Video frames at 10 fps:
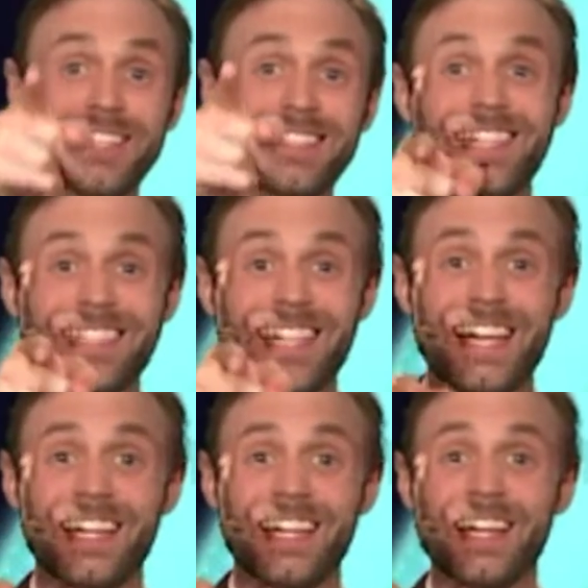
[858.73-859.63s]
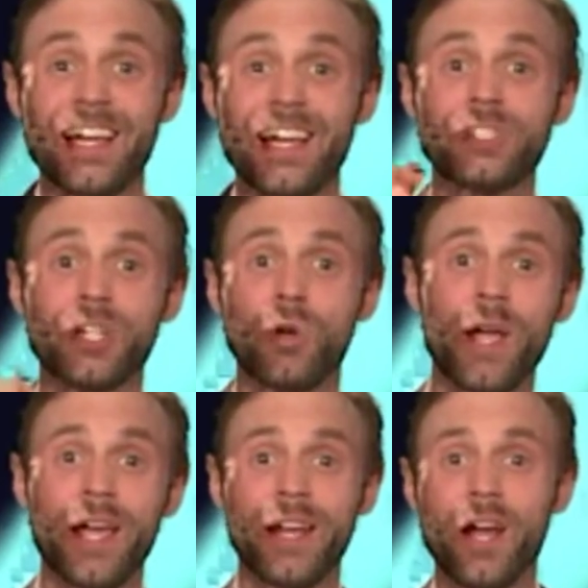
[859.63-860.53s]
if one of these 16 is
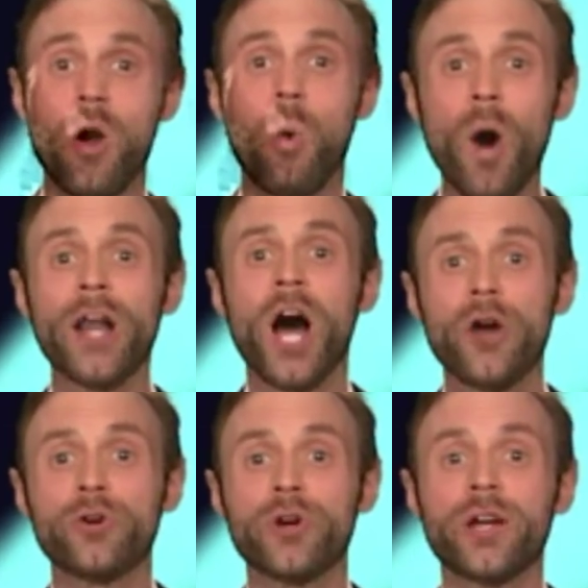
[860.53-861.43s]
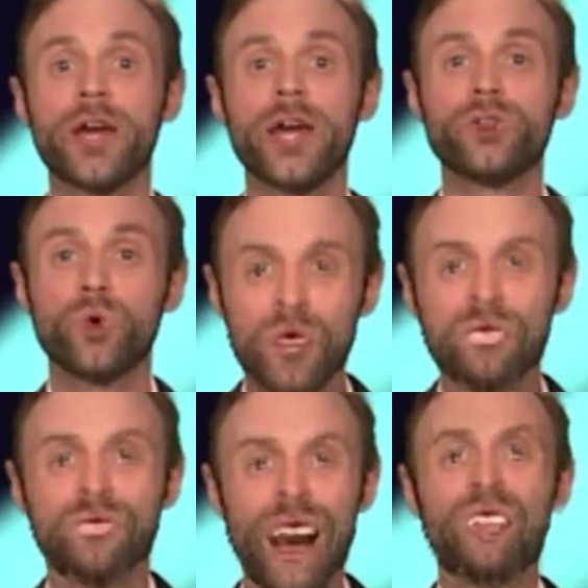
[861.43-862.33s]
going to win
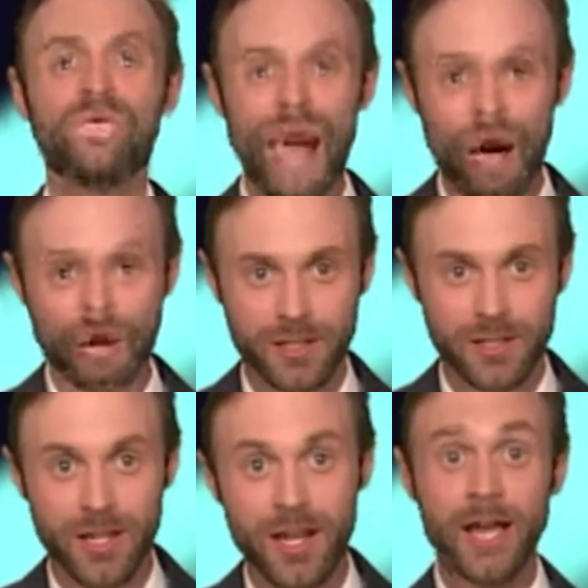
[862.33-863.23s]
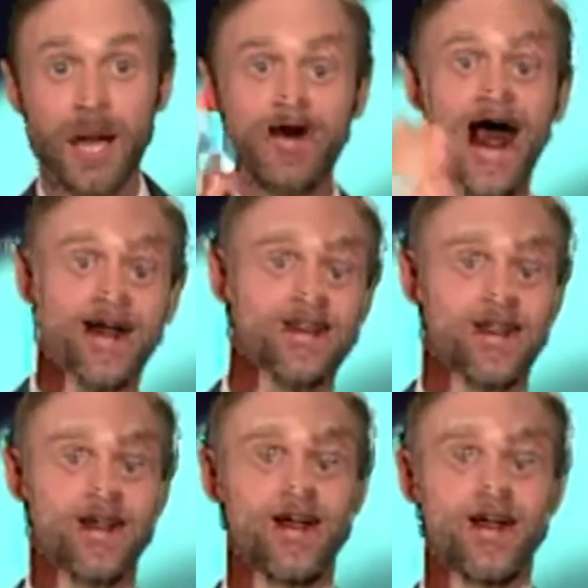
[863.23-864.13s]
125,000. And up
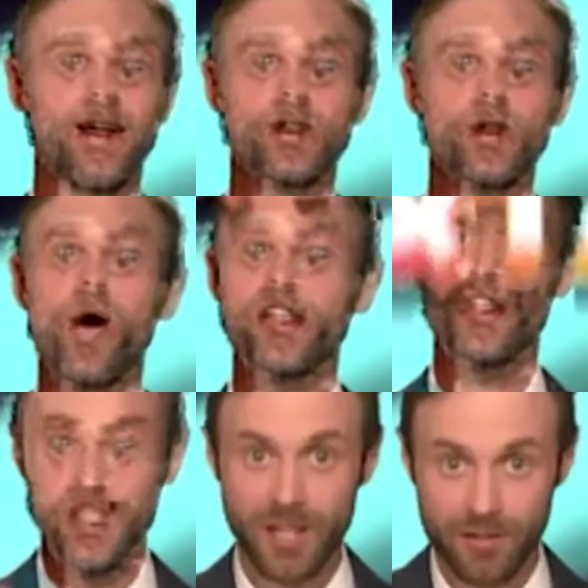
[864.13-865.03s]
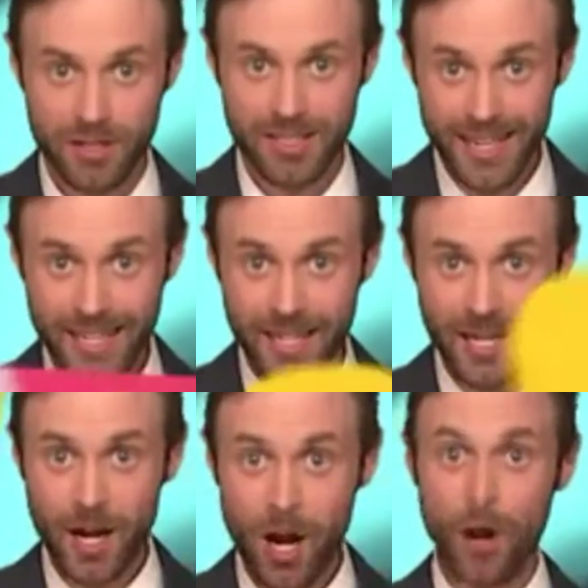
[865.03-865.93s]
next is question
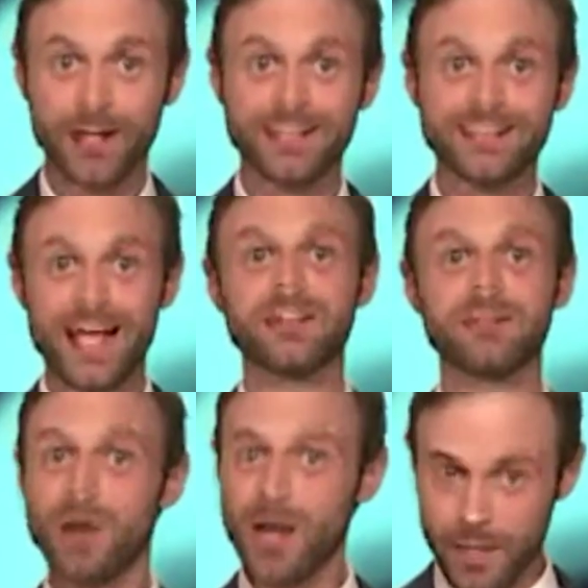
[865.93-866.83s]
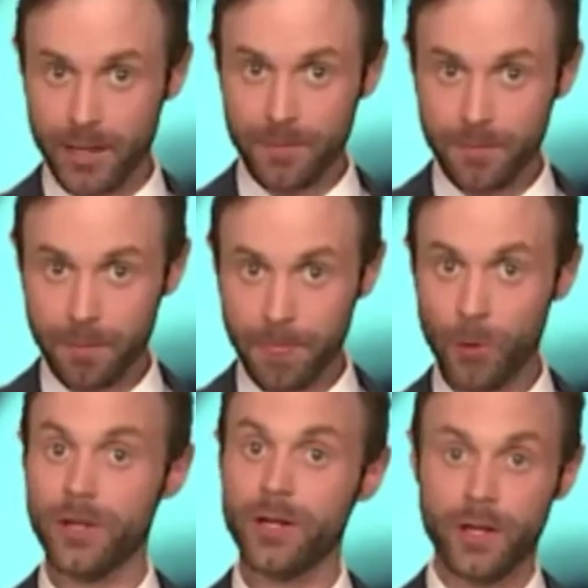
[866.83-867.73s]
17. Are you going to take the money
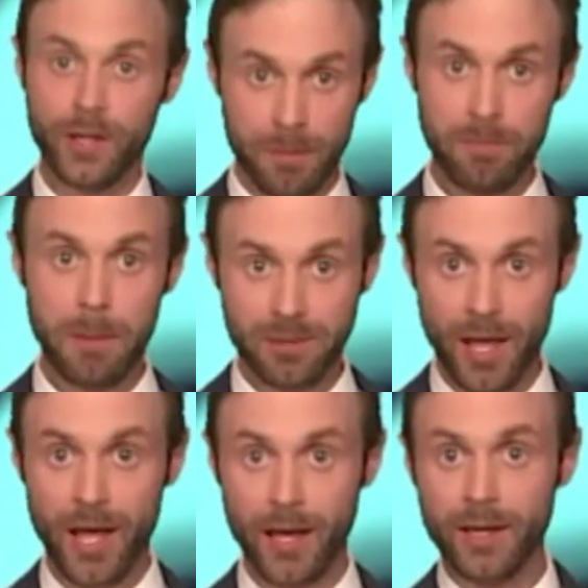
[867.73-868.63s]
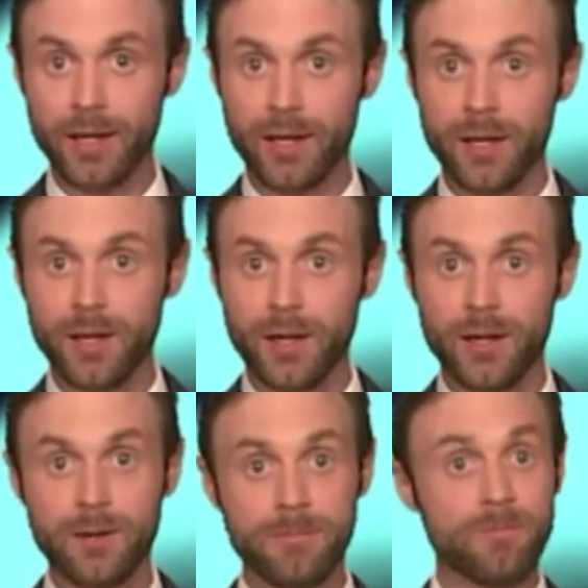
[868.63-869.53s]
or are you going to keep playing?
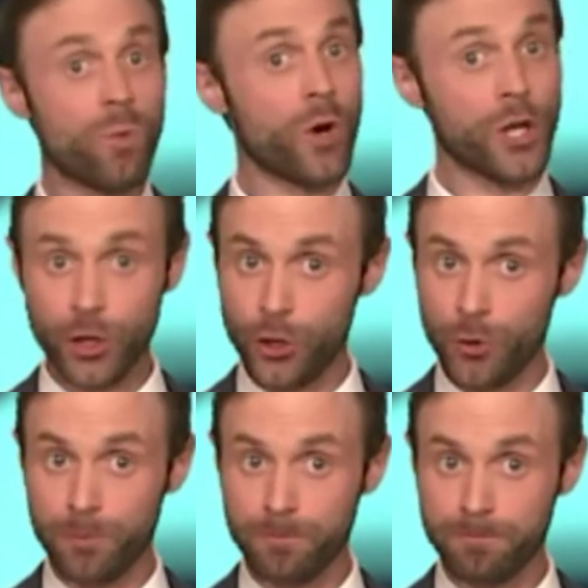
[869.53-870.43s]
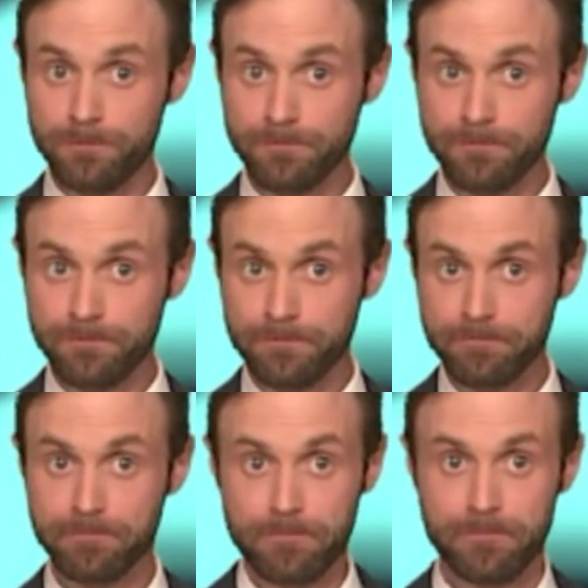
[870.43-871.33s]
What are you going to do?
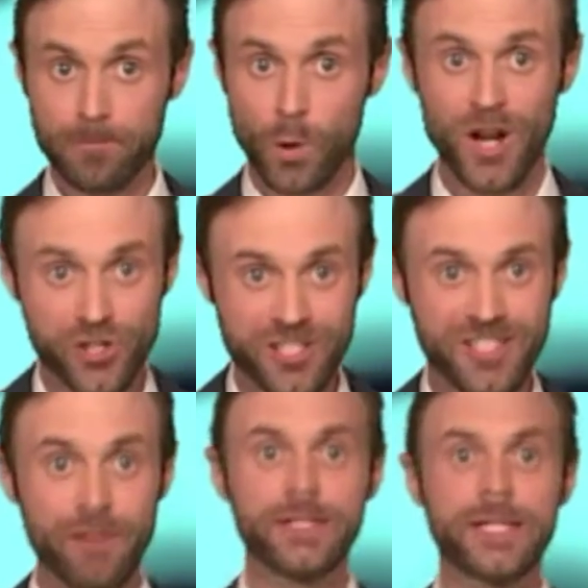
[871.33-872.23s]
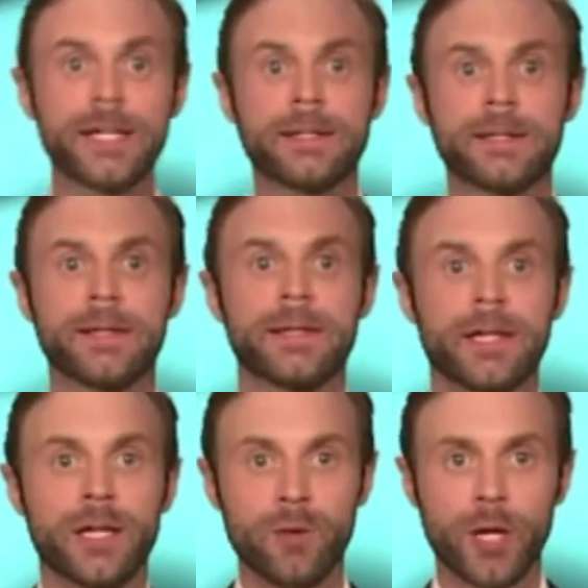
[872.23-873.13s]
Question 17.
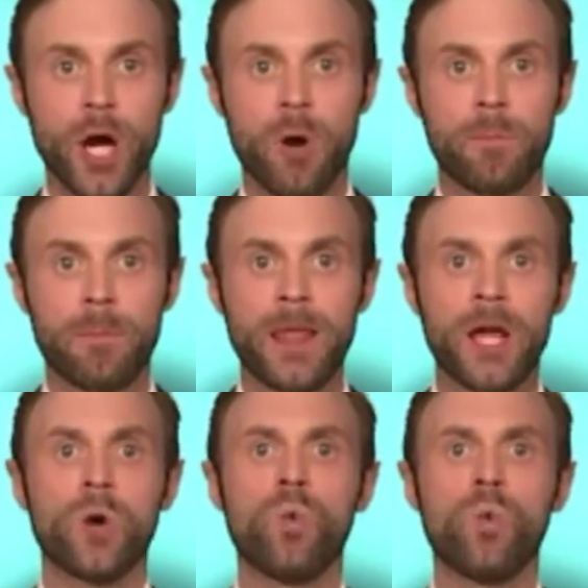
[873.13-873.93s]
Here we go.